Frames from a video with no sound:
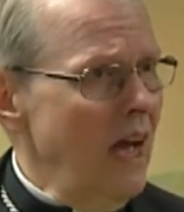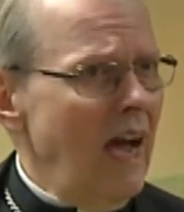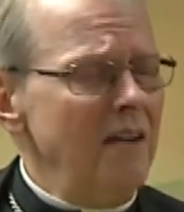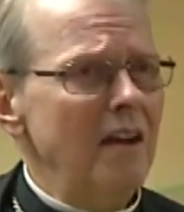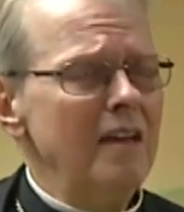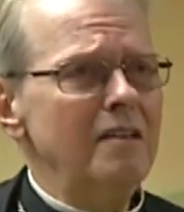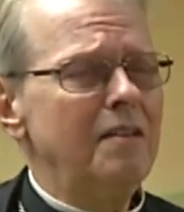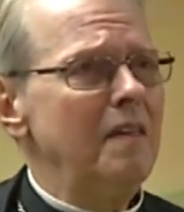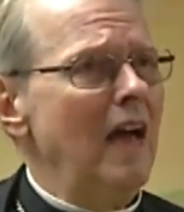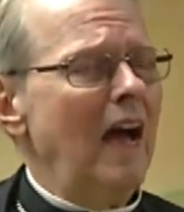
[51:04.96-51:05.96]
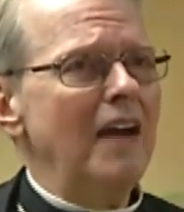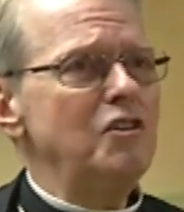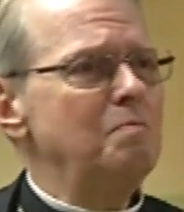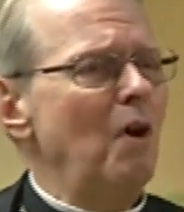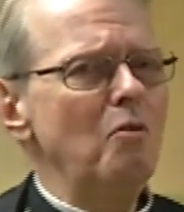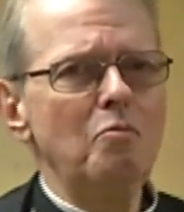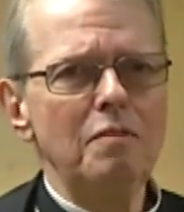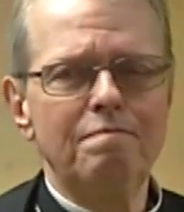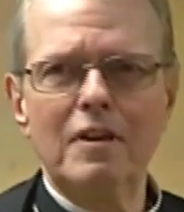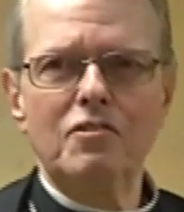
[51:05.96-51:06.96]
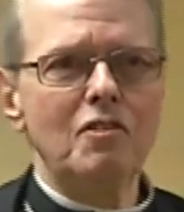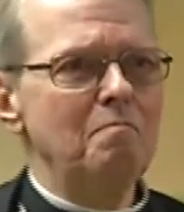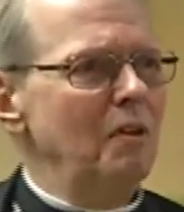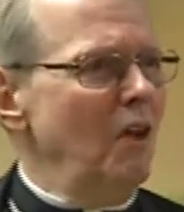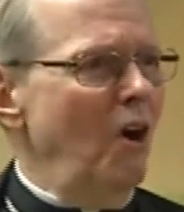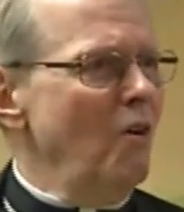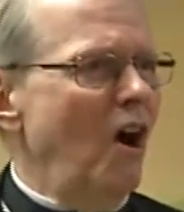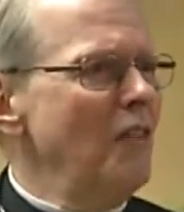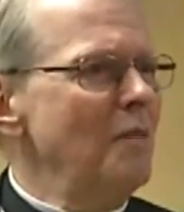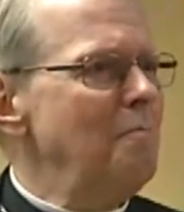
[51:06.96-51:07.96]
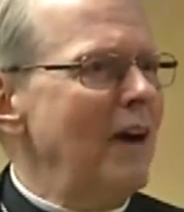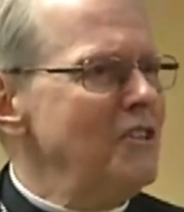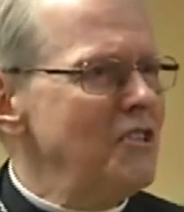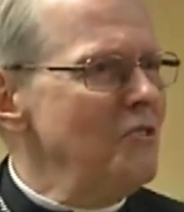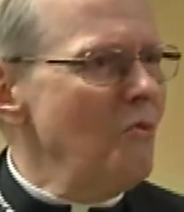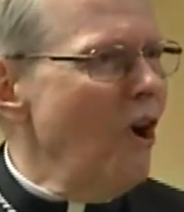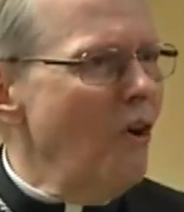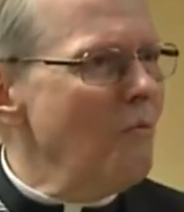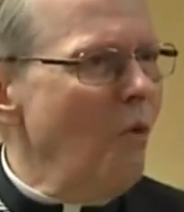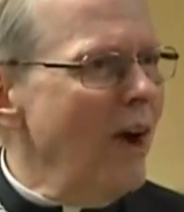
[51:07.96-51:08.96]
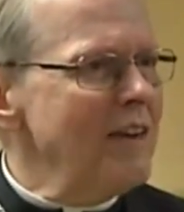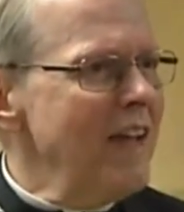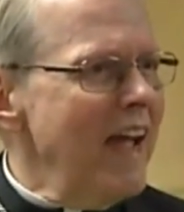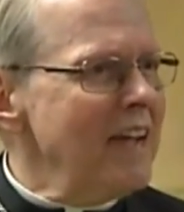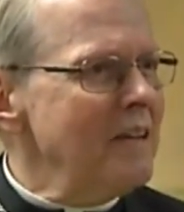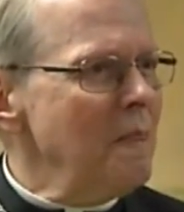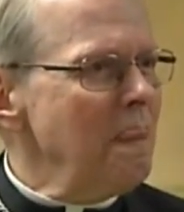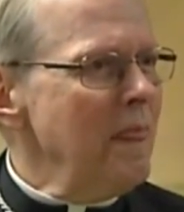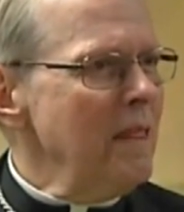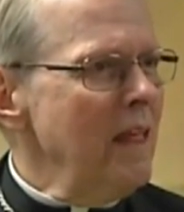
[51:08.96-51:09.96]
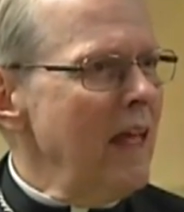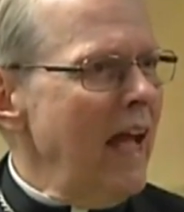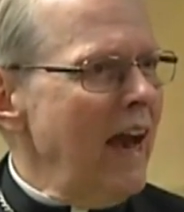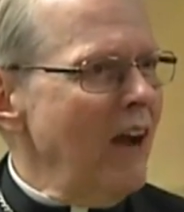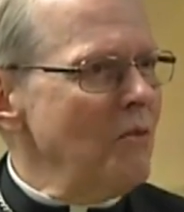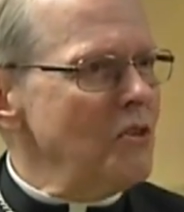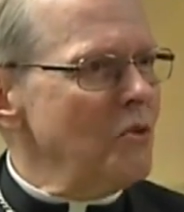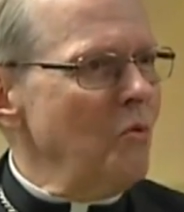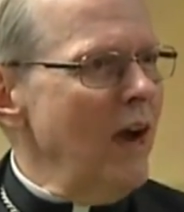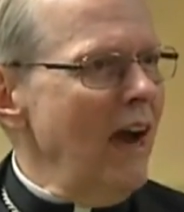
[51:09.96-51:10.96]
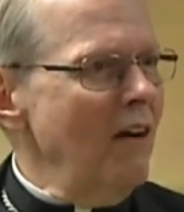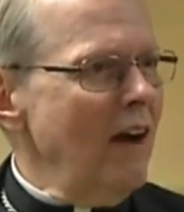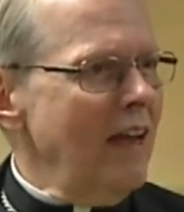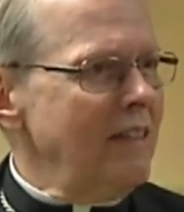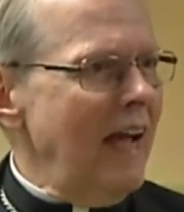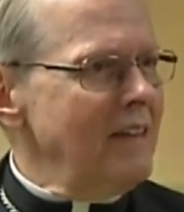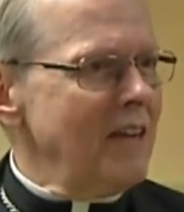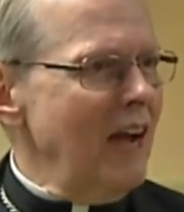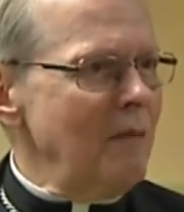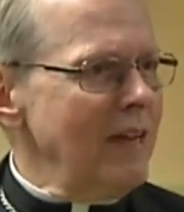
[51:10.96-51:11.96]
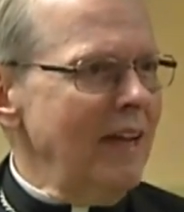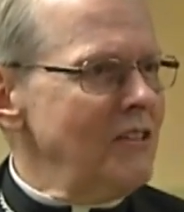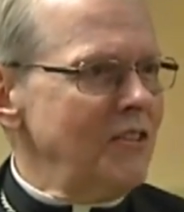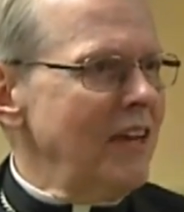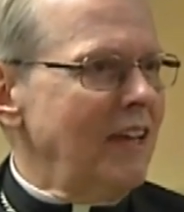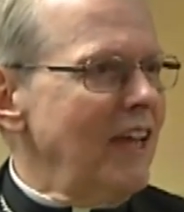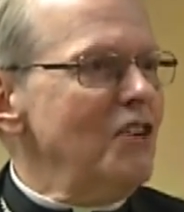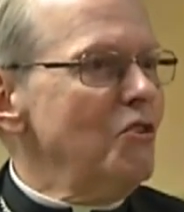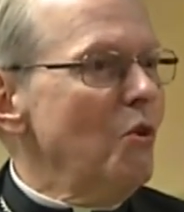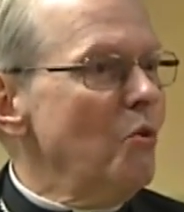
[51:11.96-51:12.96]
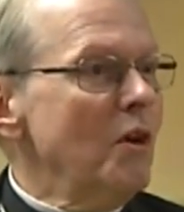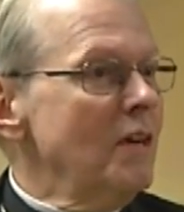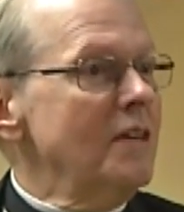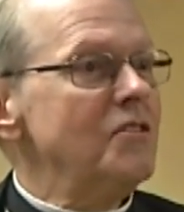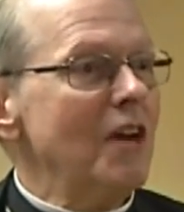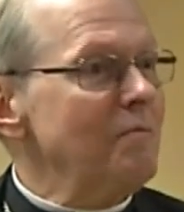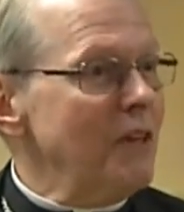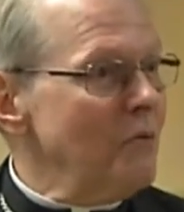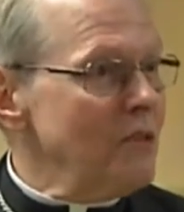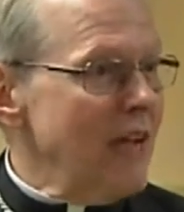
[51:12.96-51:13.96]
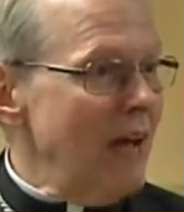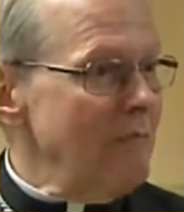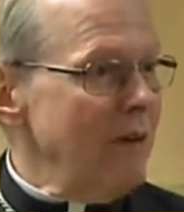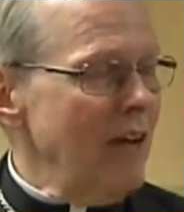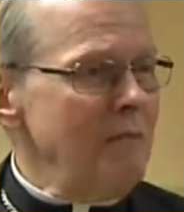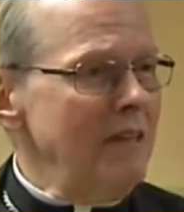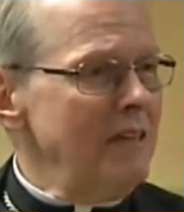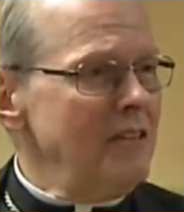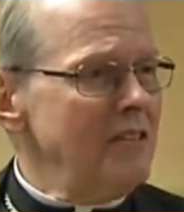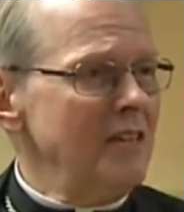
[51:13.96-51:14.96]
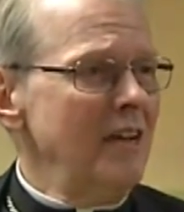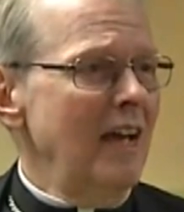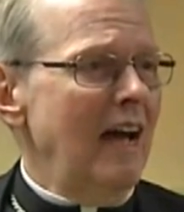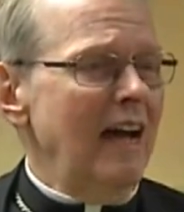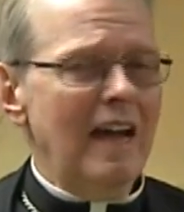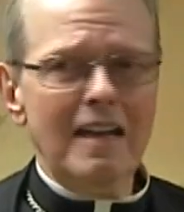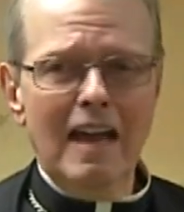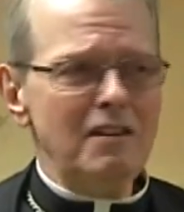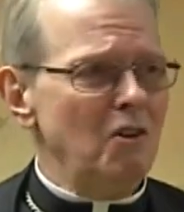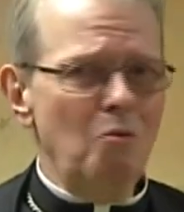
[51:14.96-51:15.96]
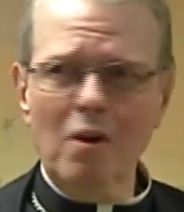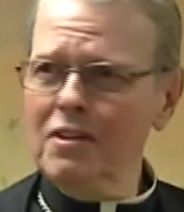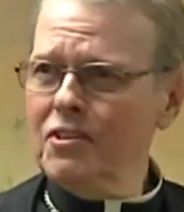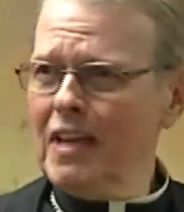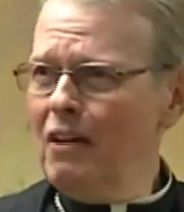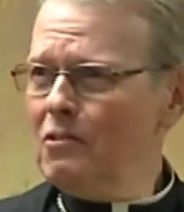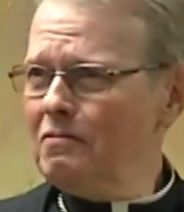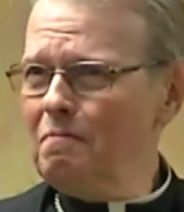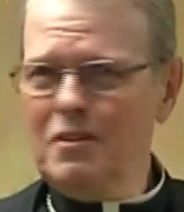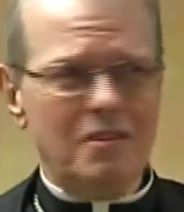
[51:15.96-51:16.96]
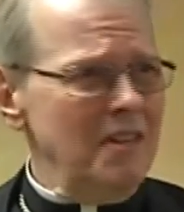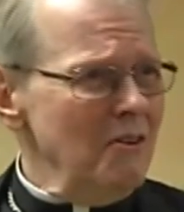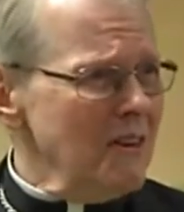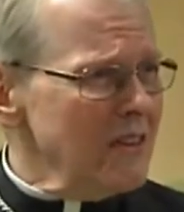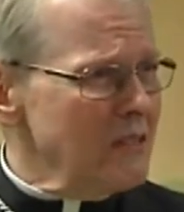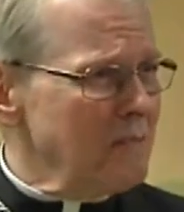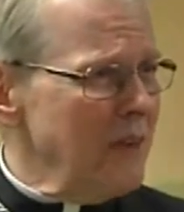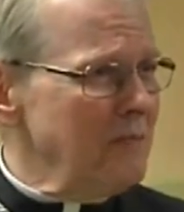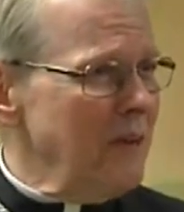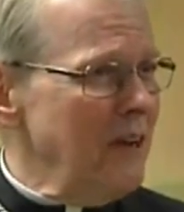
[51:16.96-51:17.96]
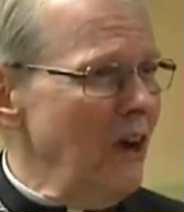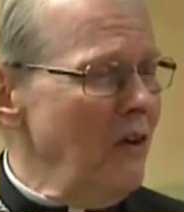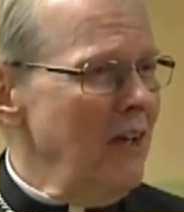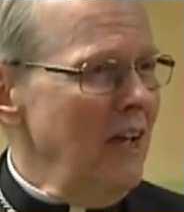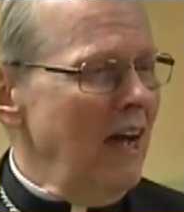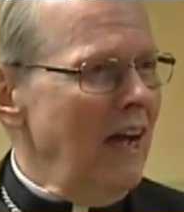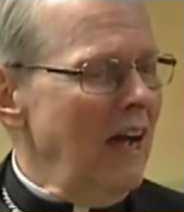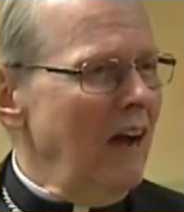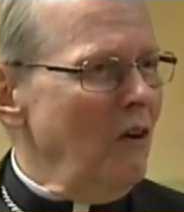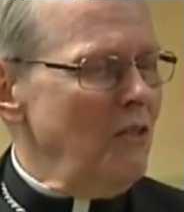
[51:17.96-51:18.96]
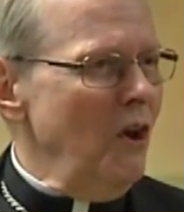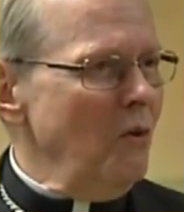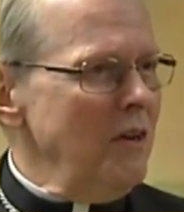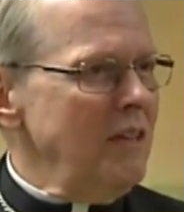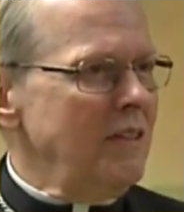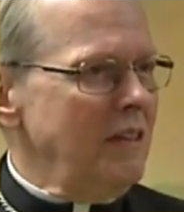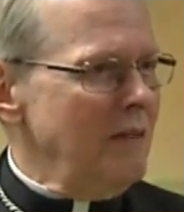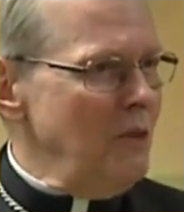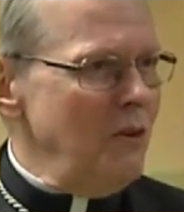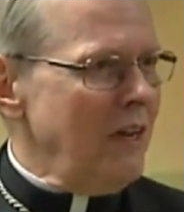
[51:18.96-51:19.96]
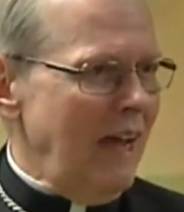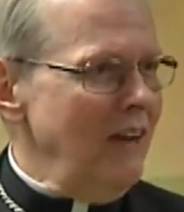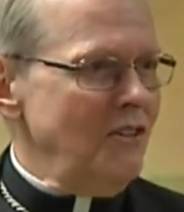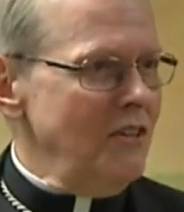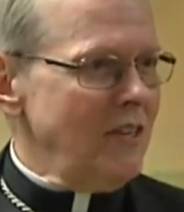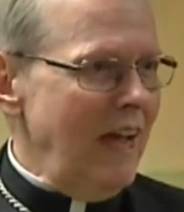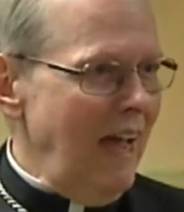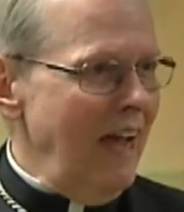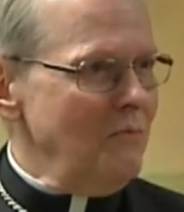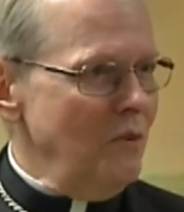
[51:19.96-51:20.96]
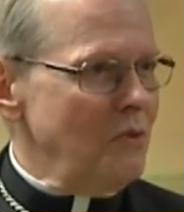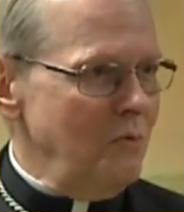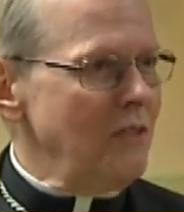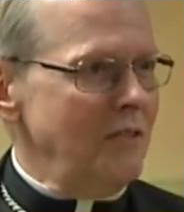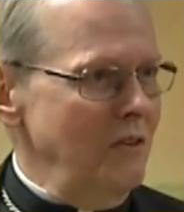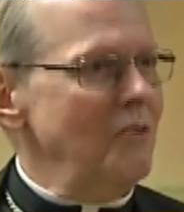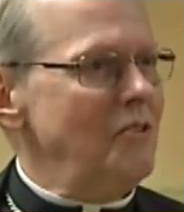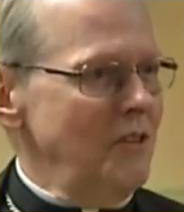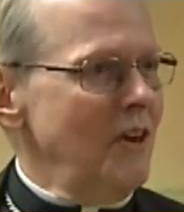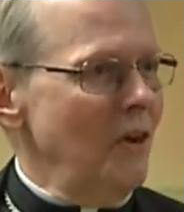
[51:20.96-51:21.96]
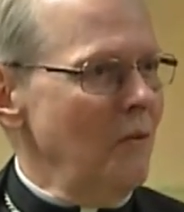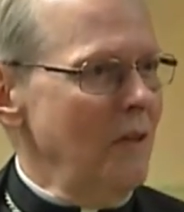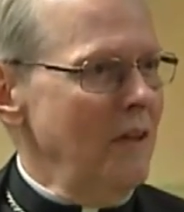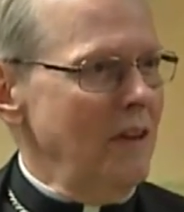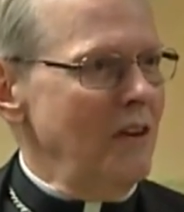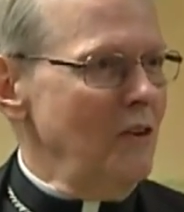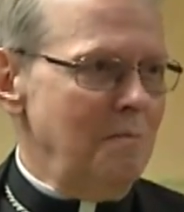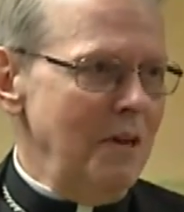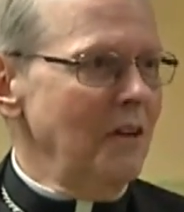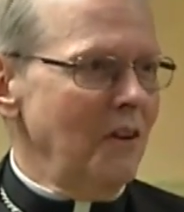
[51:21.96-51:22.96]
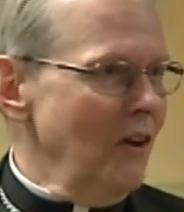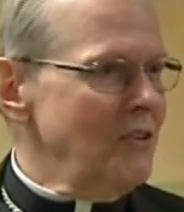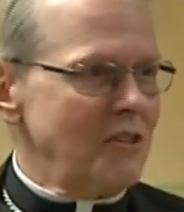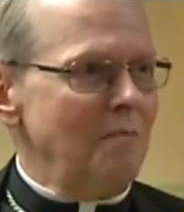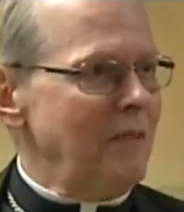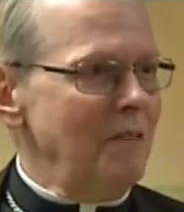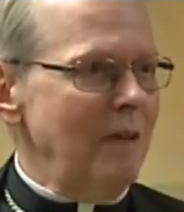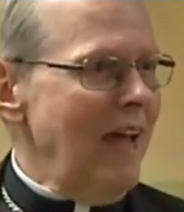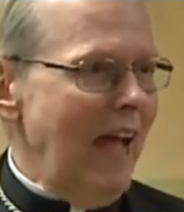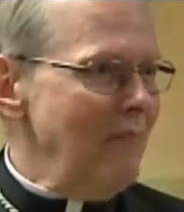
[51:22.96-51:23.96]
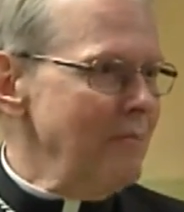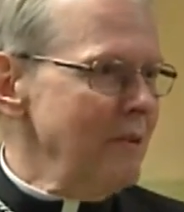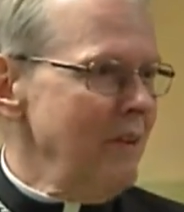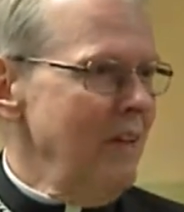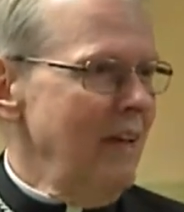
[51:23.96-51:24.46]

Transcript: I, I spoke with Bishop Malone on the bus in Rome one day, and I was aware at that time, I guess, that he knew something was happening. I mean, this is, I, I, I don't want to sound mysterious, but, you know, uh, the only communications I had was with the nuncio, you know, to be alert something may happen.